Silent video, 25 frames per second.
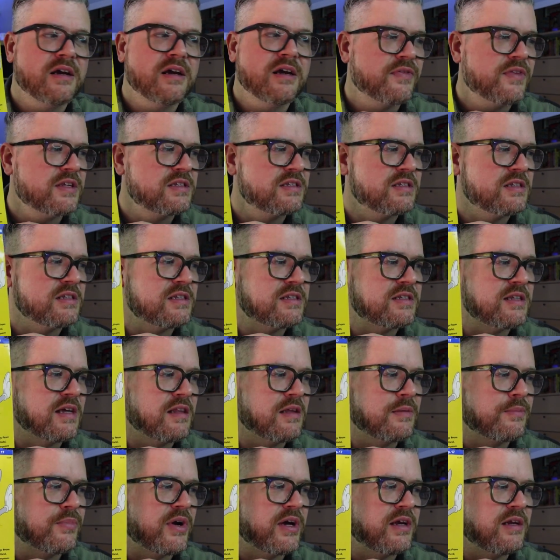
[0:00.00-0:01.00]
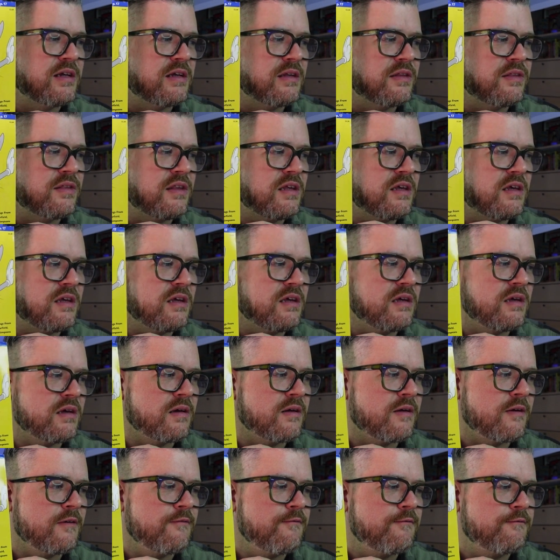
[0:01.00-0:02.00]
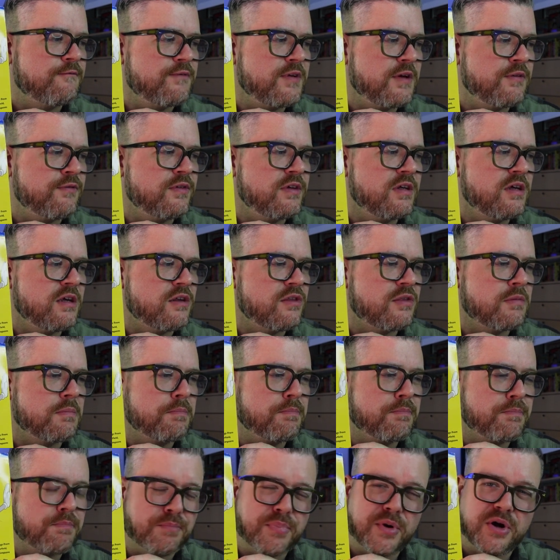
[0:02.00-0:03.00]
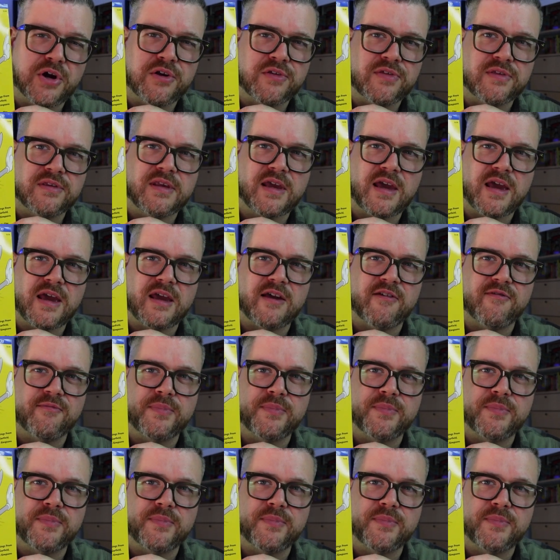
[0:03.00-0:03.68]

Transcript: This is celebrating the 50th birthday of